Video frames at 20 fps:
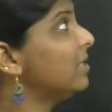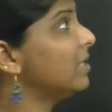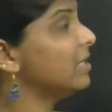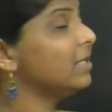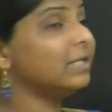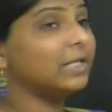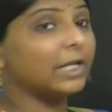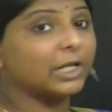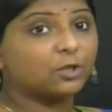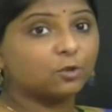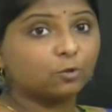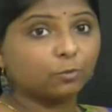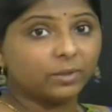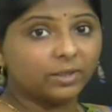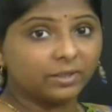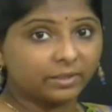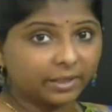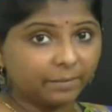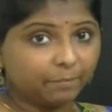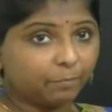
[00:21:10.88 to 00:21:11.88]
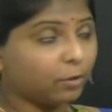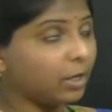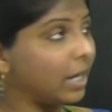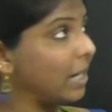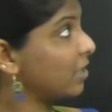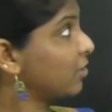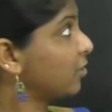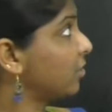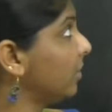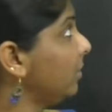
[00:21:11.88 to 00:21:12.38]
in sexual
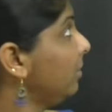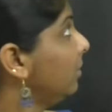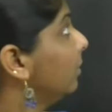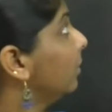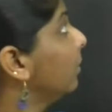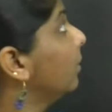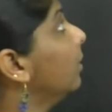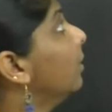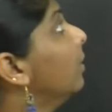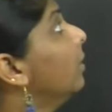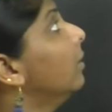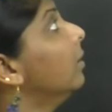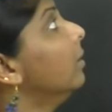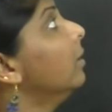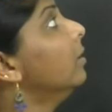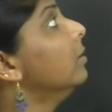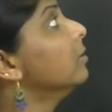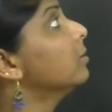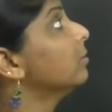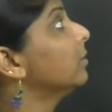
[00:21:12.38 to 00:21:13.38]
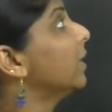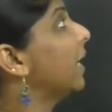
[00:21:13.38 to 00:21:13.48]
reproduction, so the